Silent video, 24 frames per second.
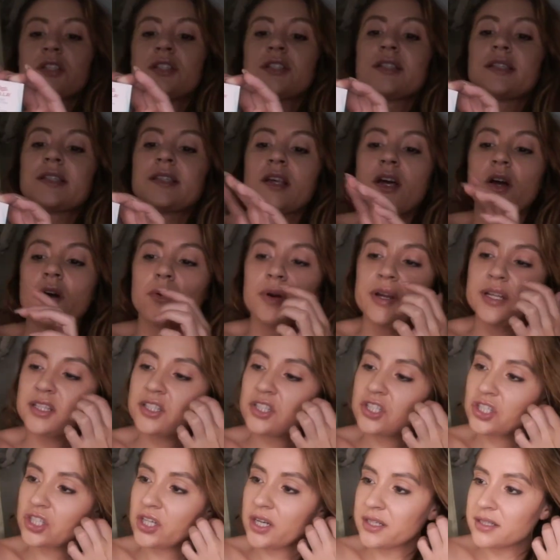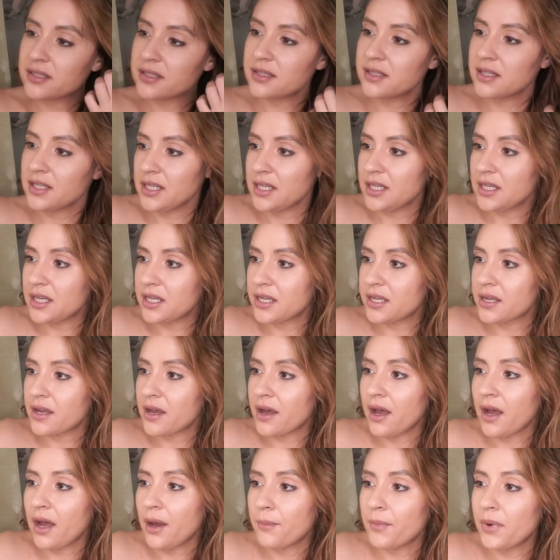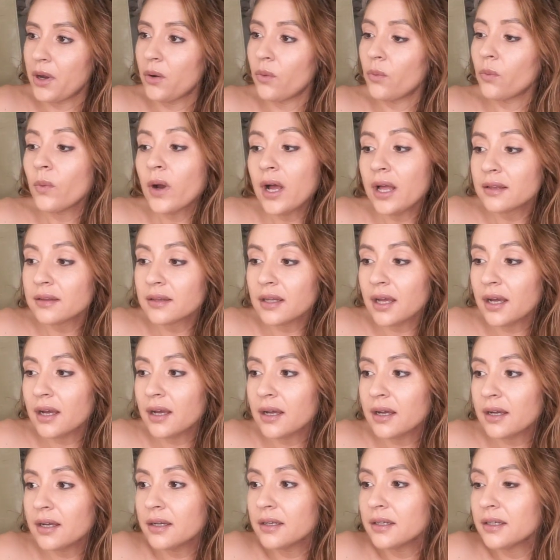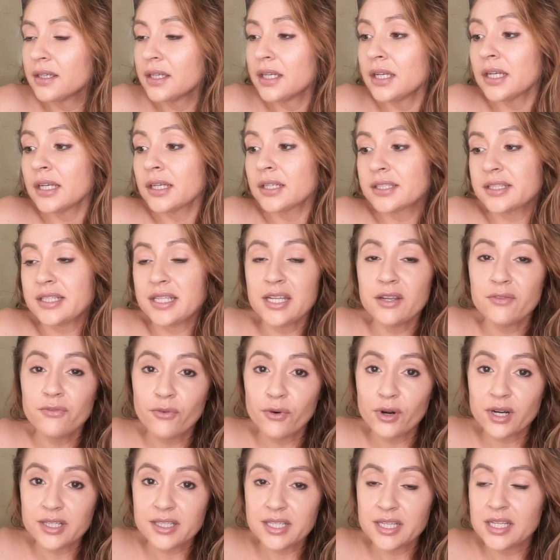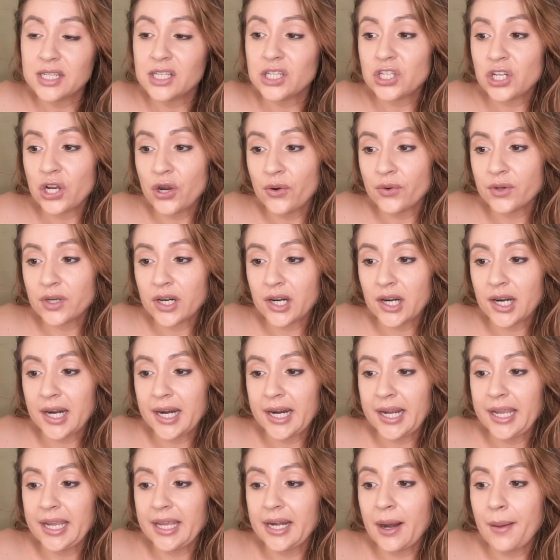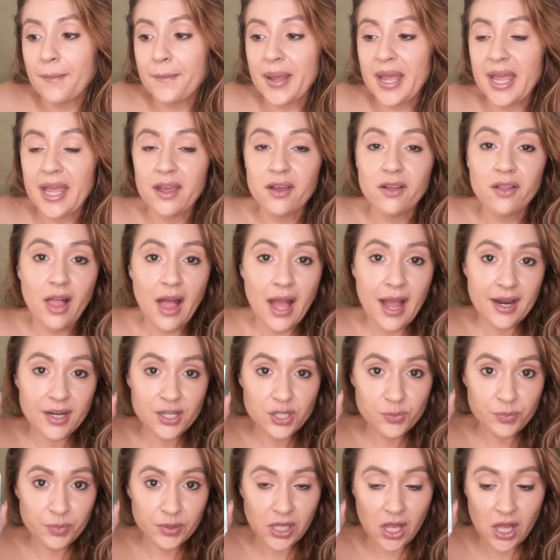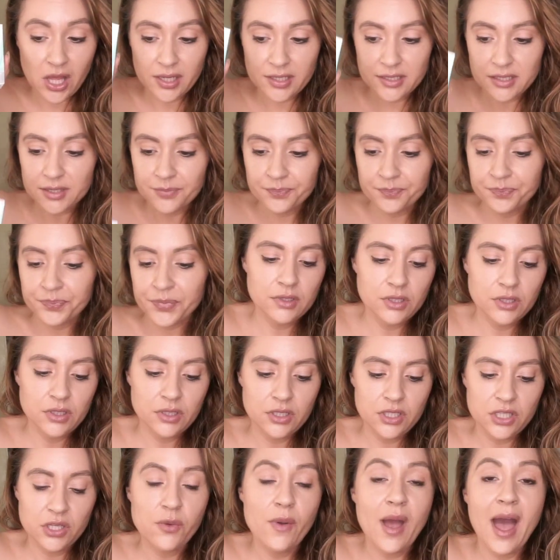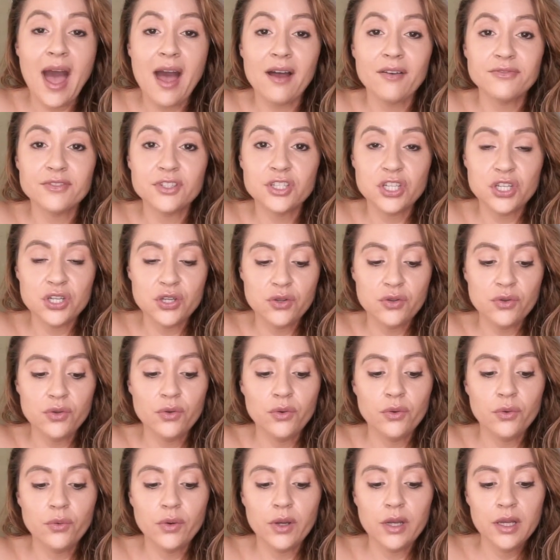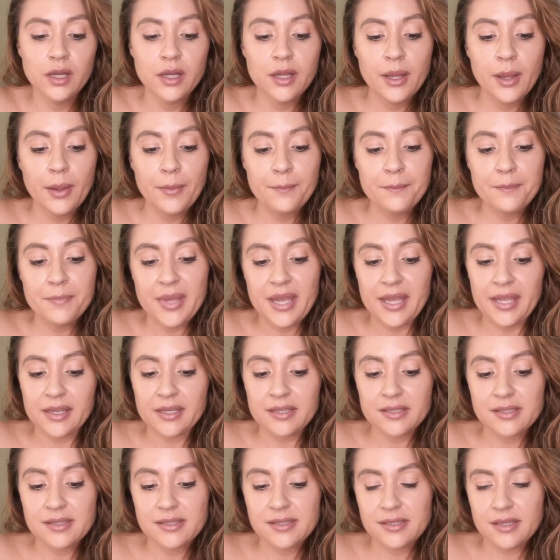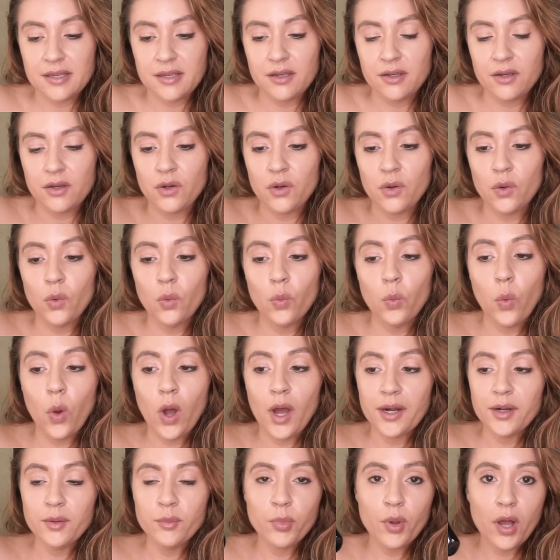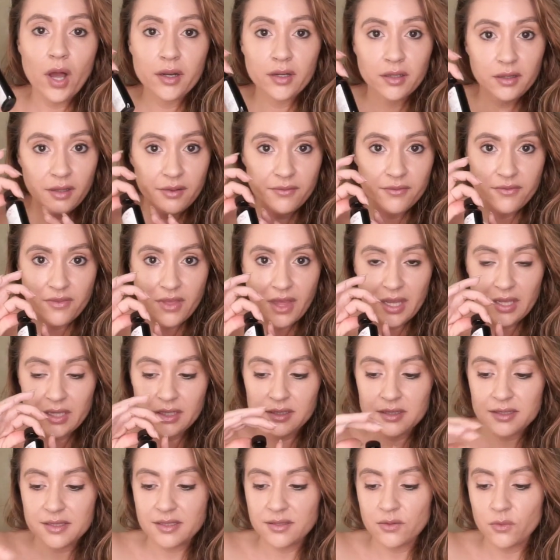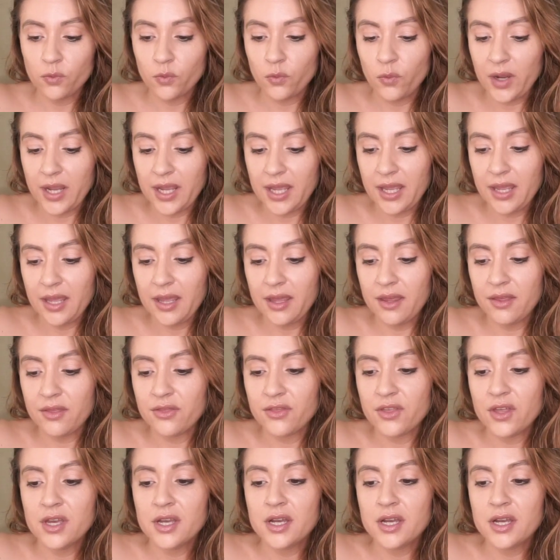So it's just the Wella T14 toner in Pale Ash Blonde. You have to mix 1 bottle of this with